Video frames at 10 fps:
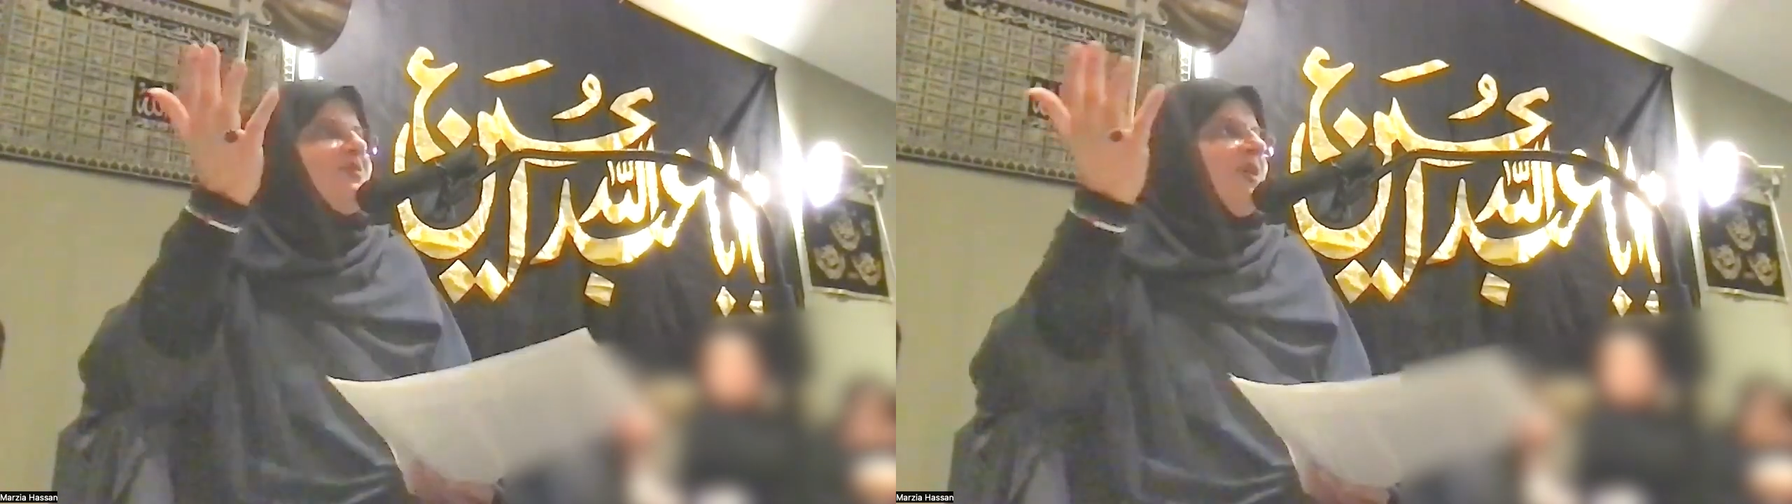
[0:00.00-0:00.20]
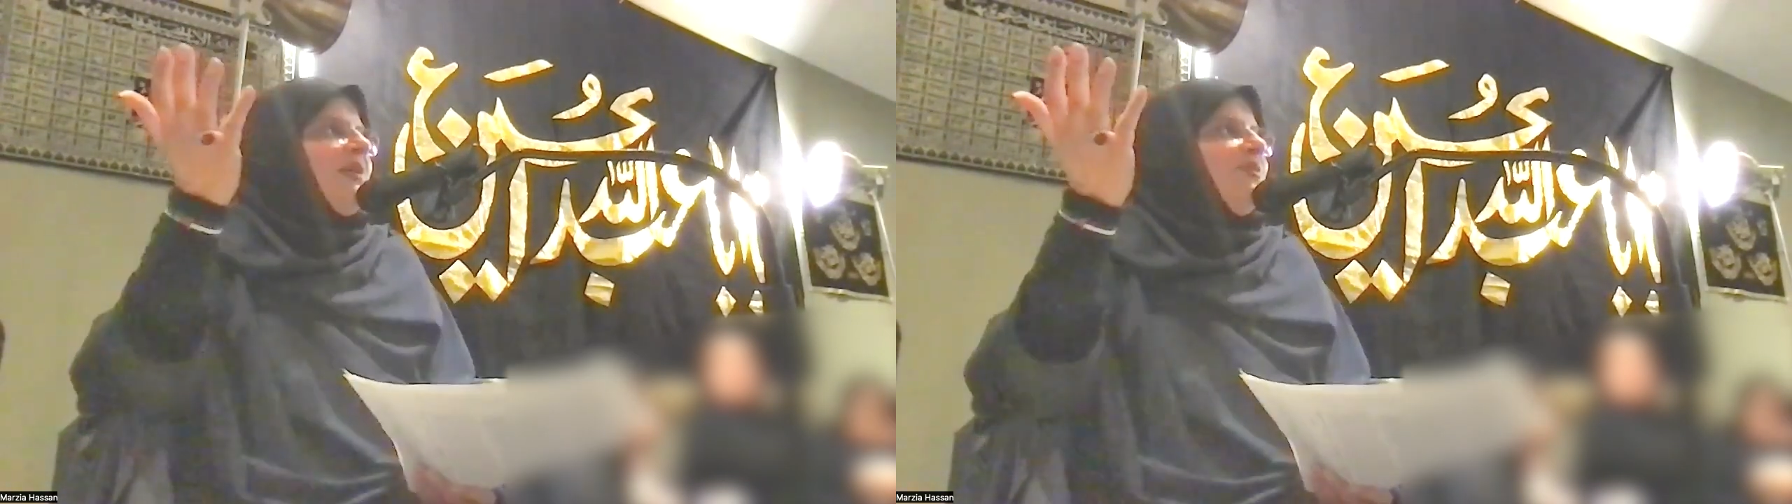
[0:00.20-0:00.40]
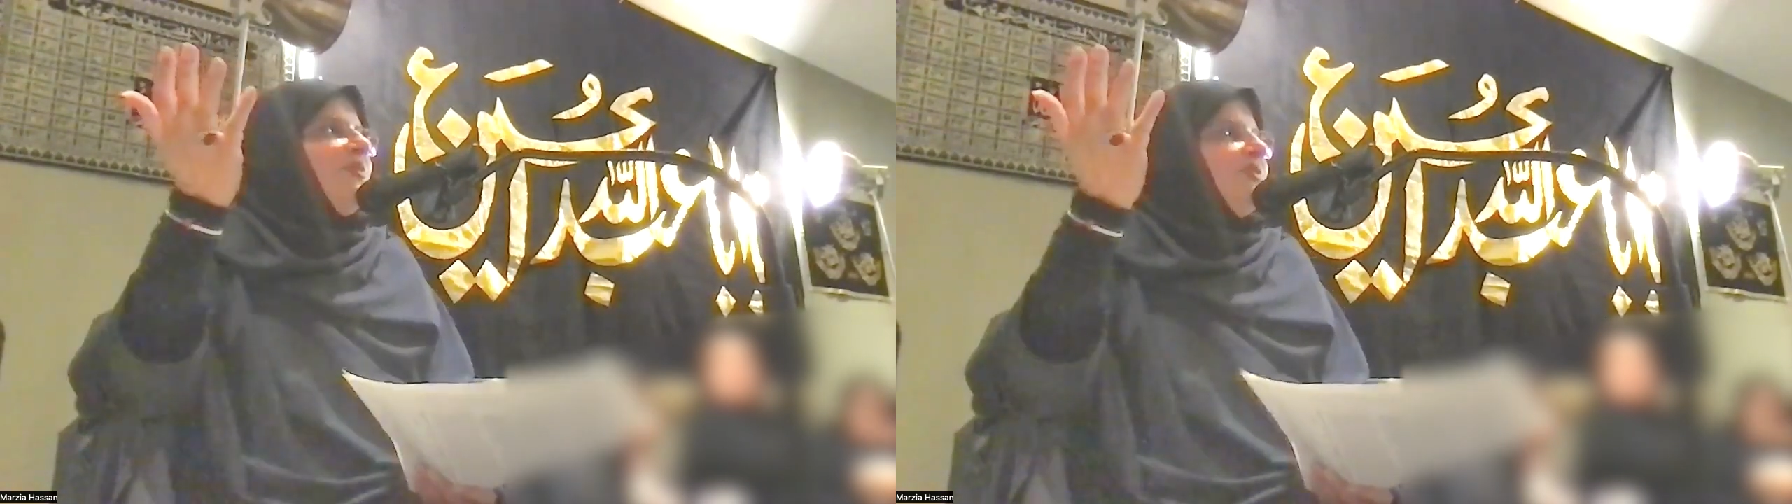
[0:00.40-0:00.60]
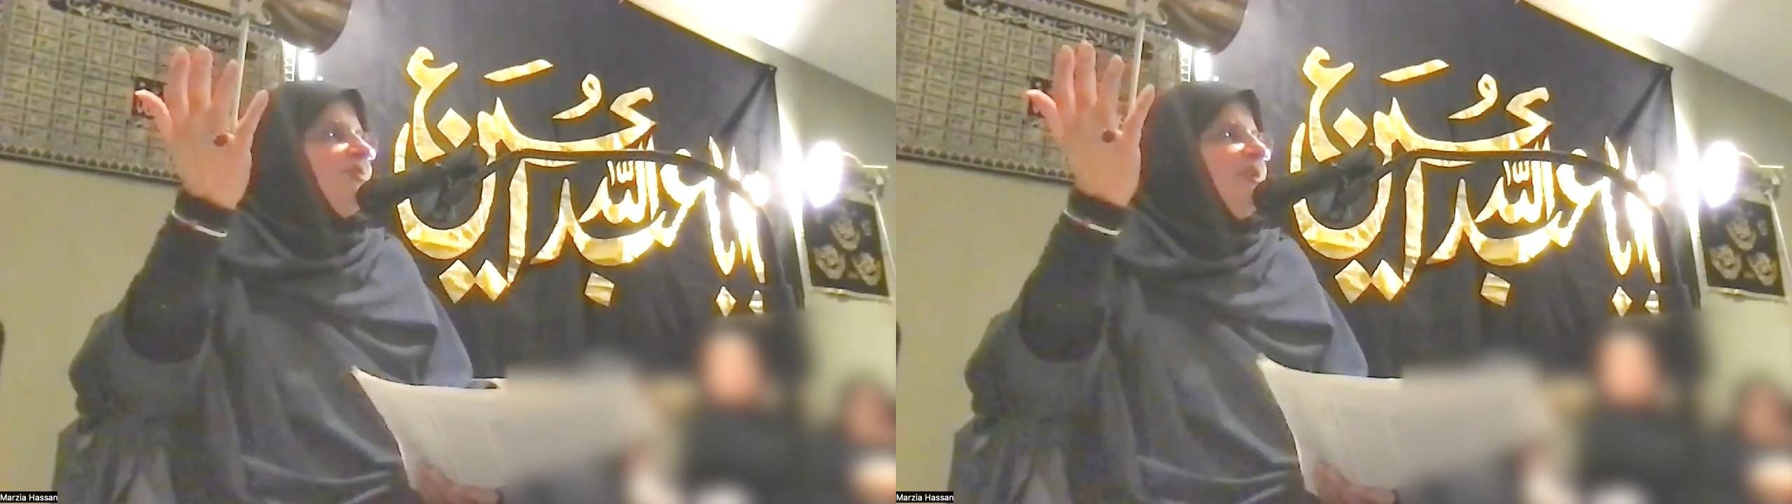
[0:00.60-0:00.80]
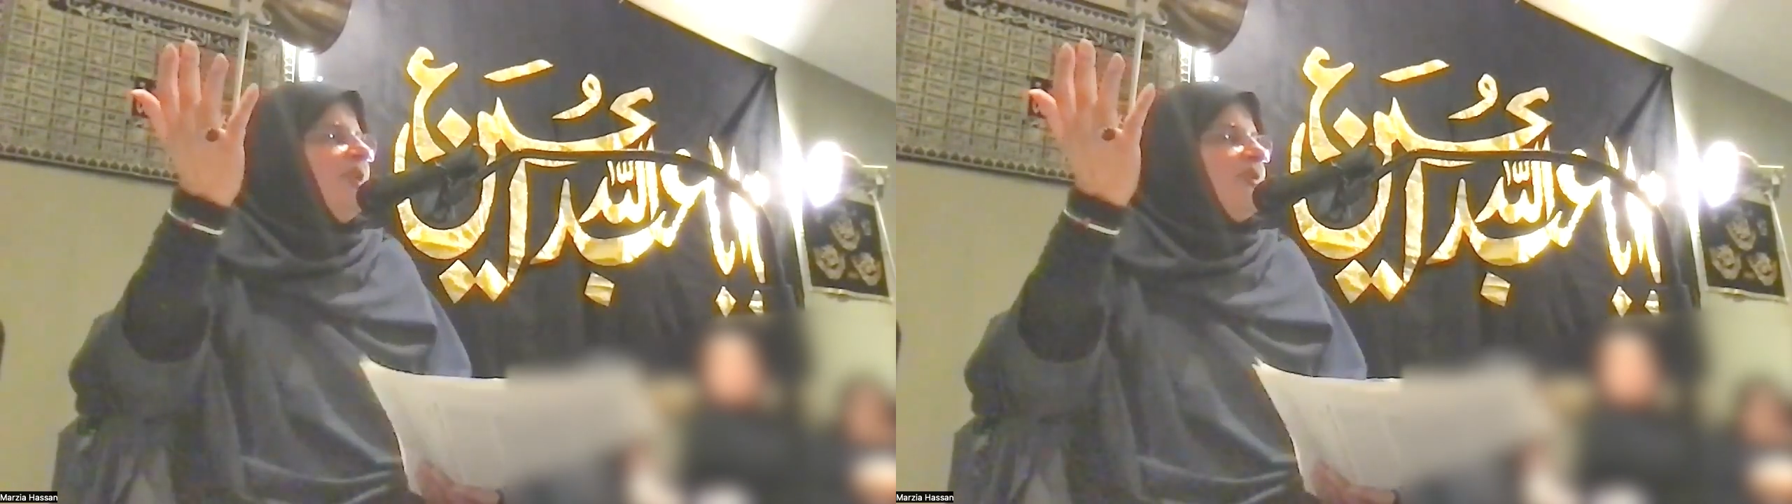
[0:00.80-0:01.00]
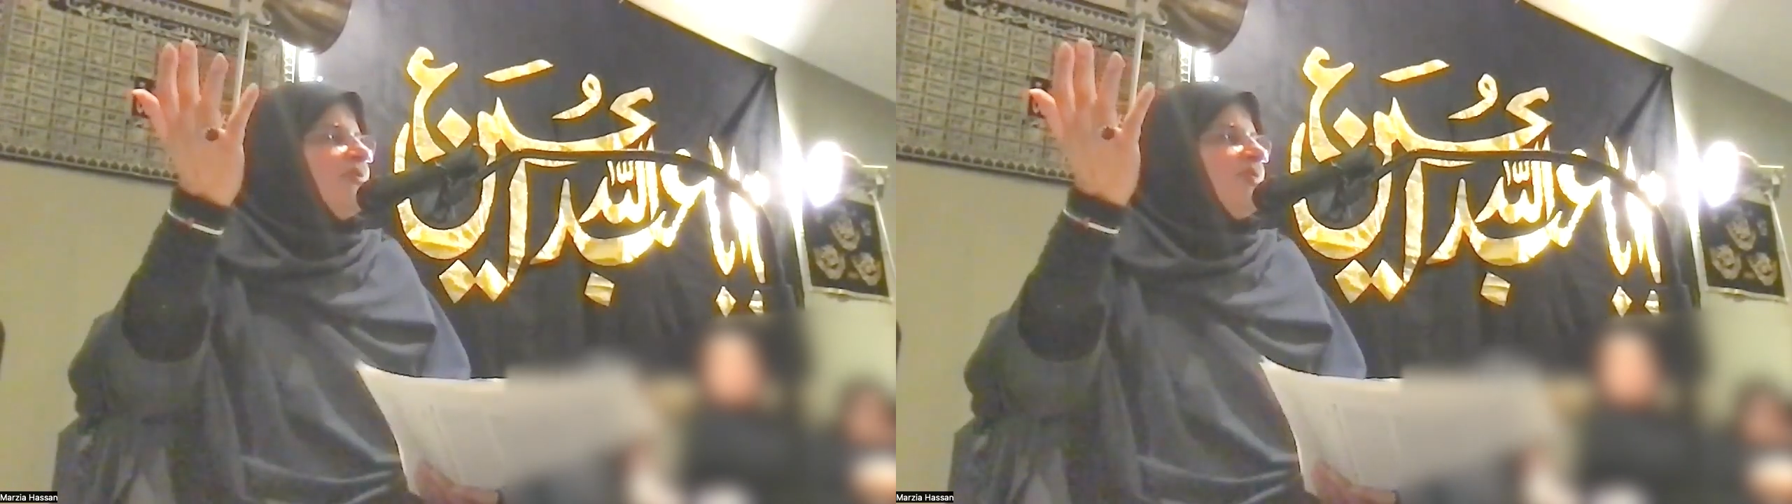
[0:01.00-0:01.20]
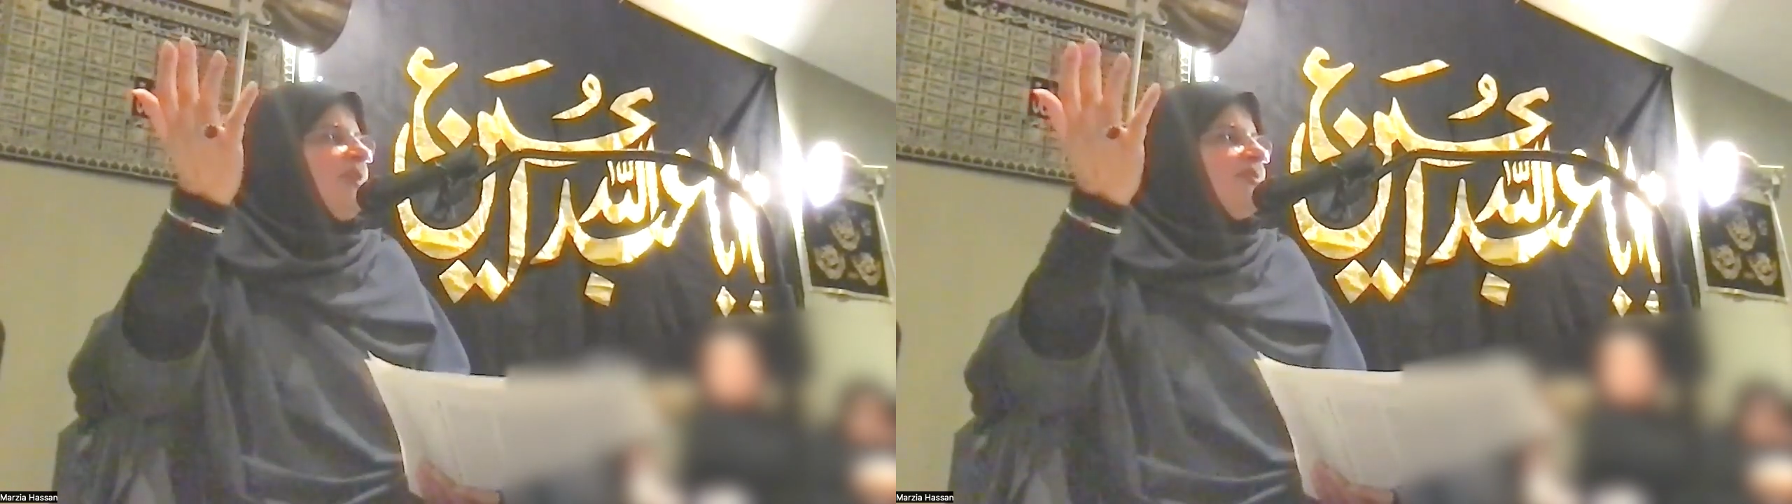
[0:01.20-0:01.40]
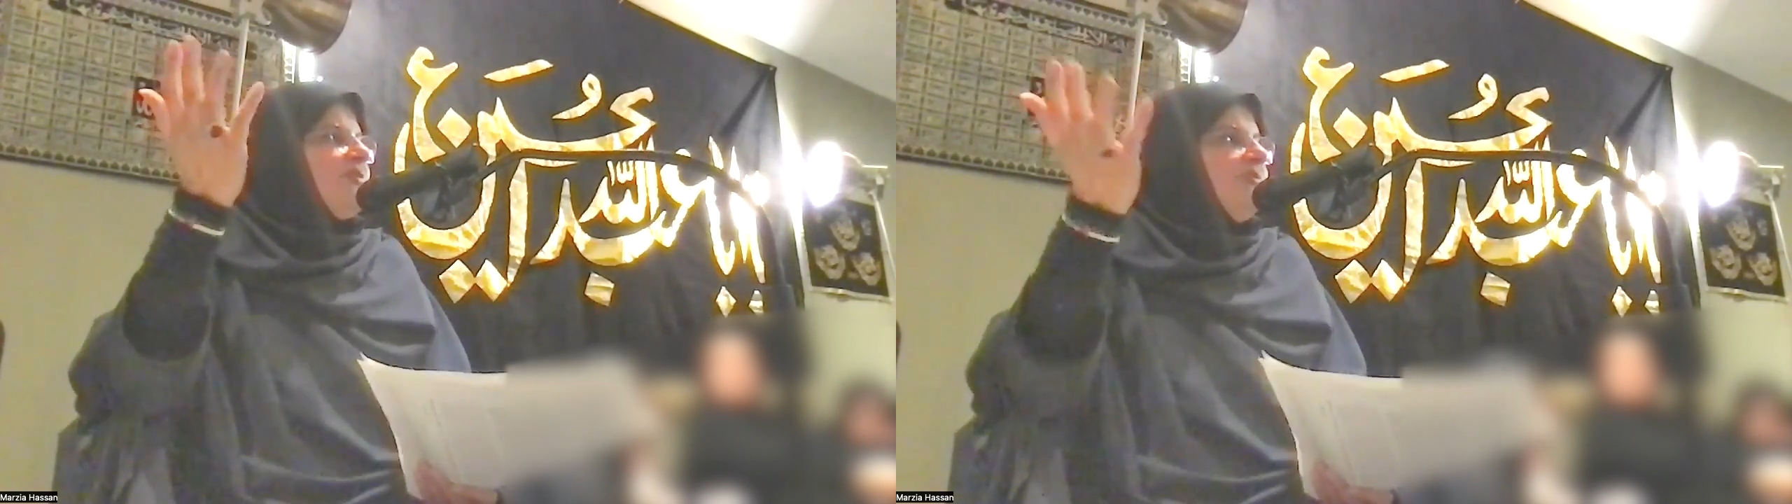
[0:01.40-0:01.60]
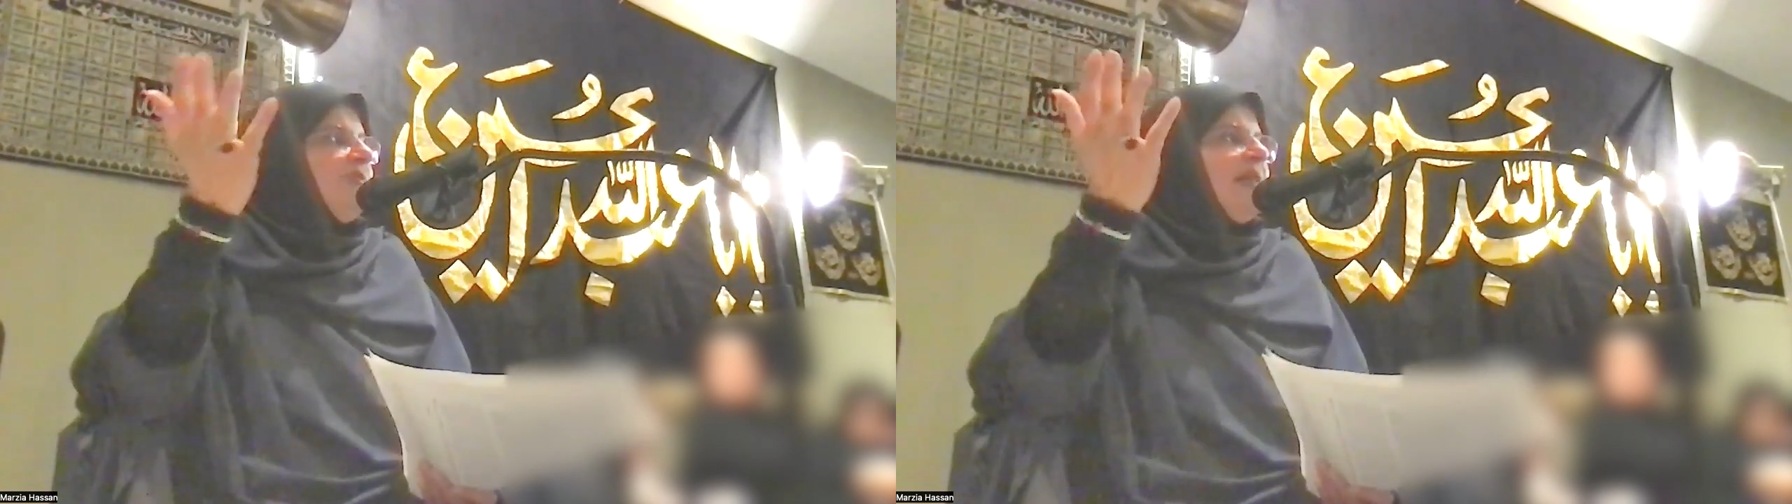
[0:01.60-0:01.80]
really going through a lot of stress too.